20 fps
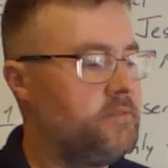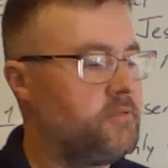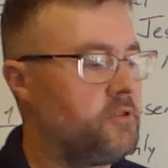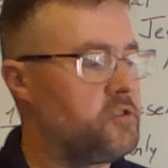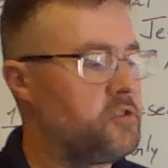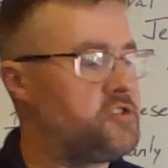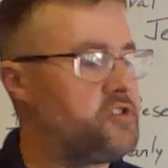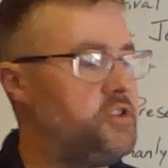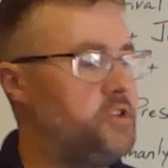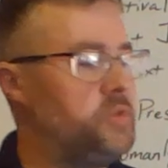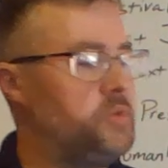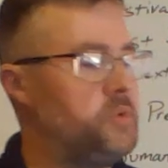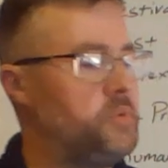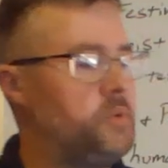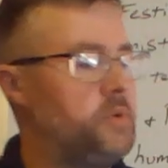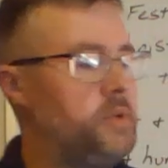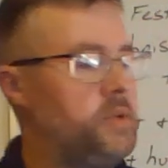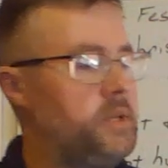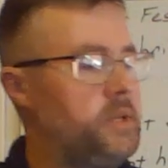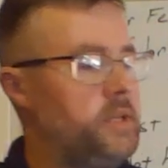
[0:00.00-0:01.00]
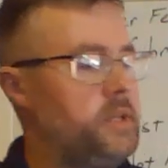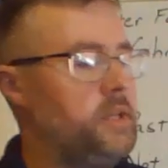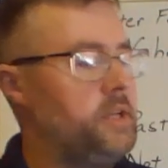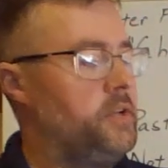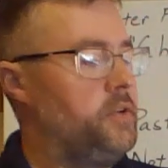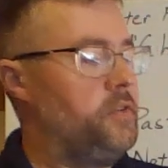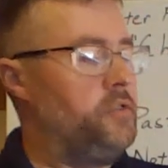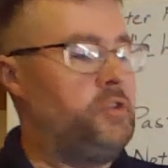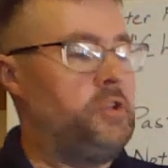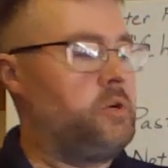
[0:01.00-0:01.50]
Verse 2
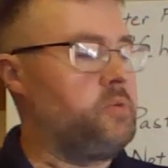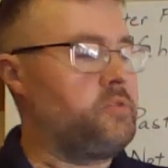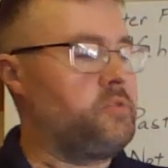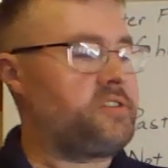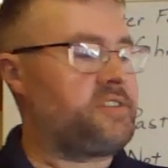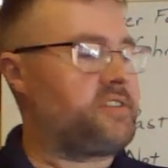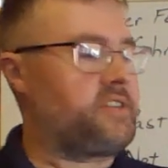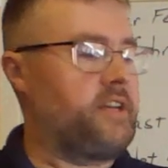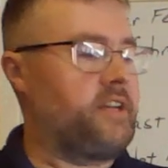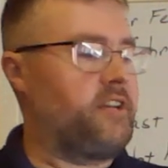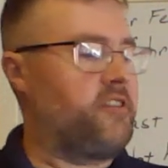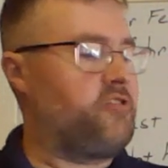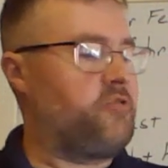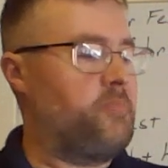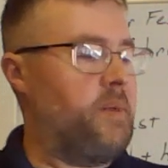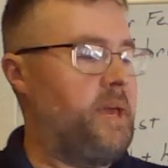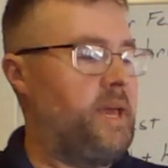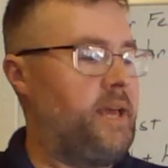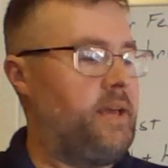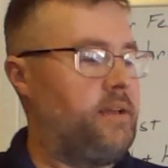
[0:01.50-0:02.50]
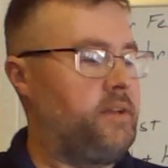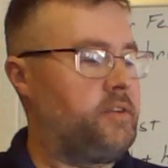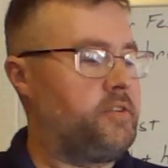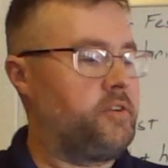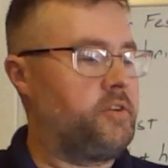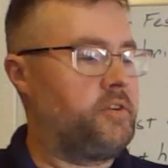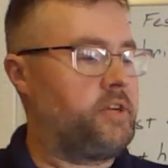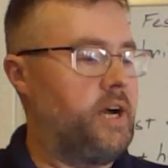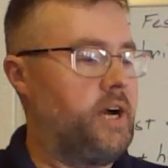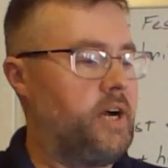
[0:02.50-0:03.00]
no son of man
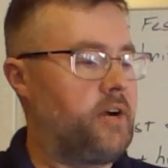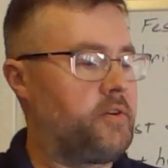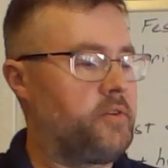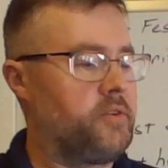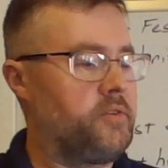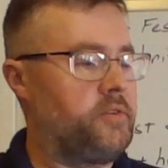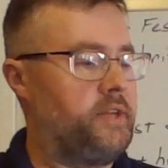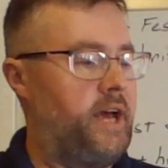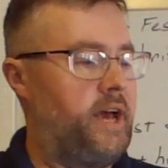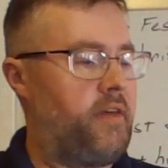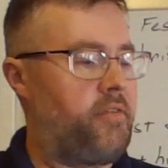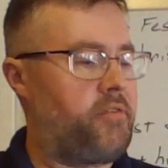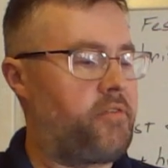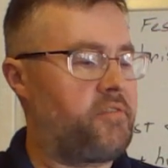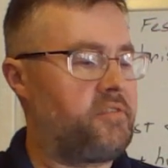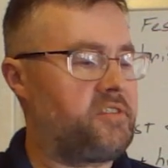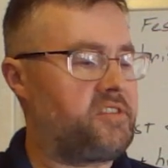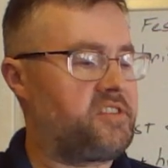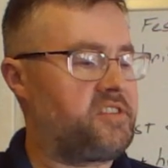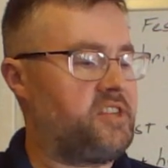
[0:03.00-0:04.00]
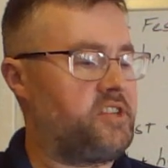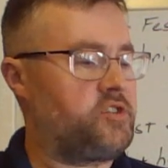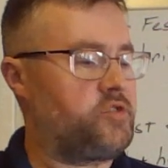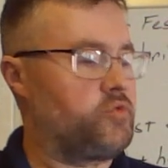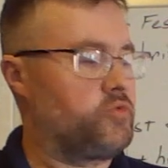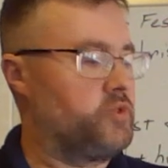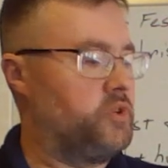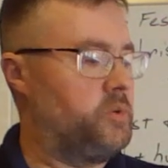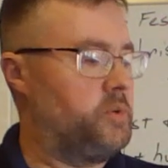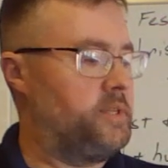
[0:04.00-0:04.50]
could conquer death, such
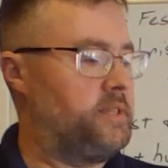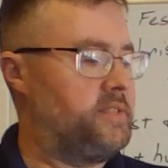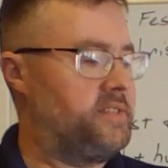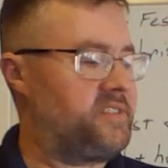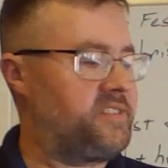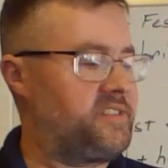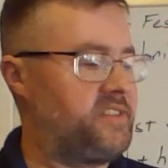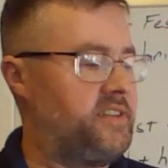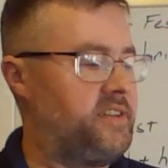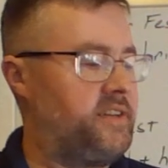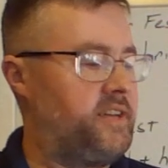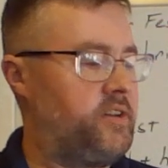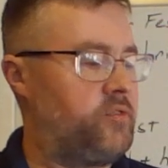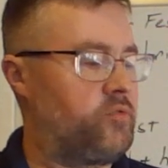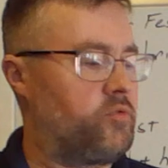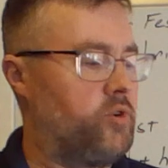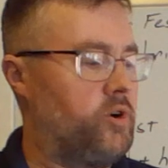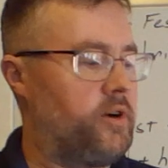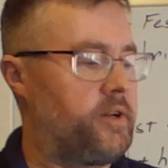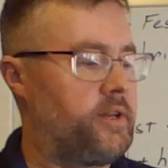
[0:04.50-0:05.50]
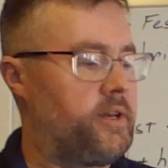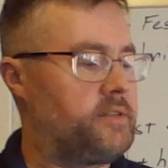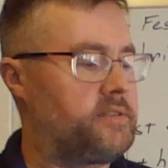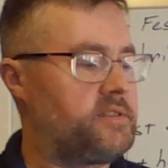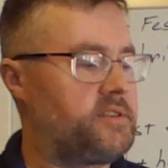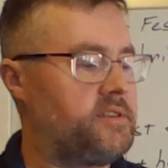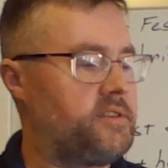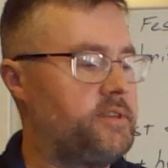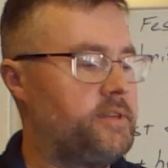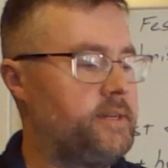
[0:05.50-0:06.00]
ruin sin had wrought
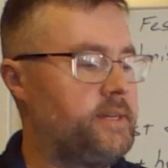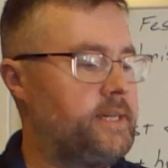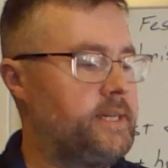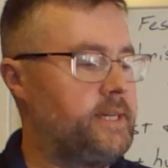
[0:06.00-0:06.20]
us.